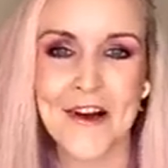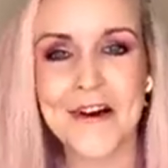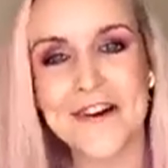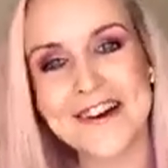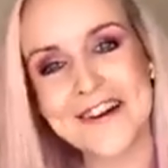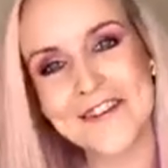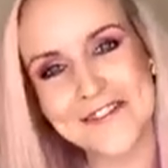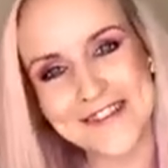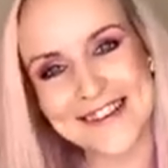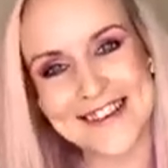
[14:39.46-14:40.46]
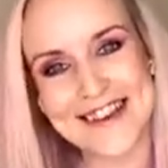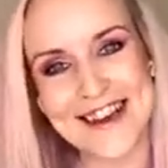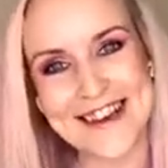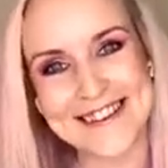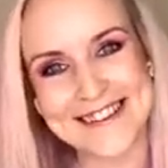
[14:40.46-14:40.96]
Oh, I love the
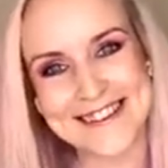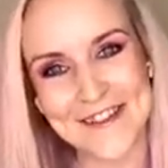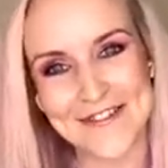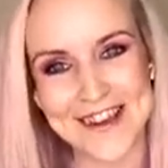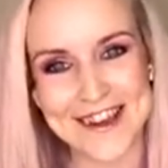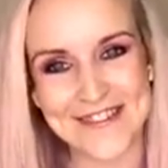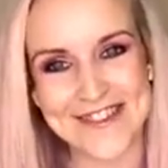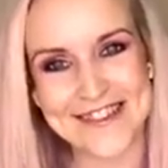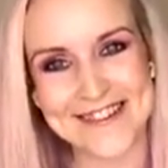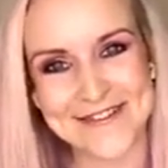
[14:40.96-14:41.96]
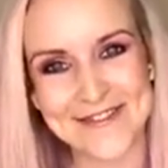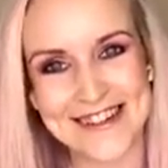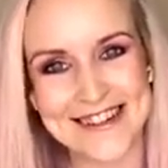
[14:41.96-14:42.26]
heat retention wear.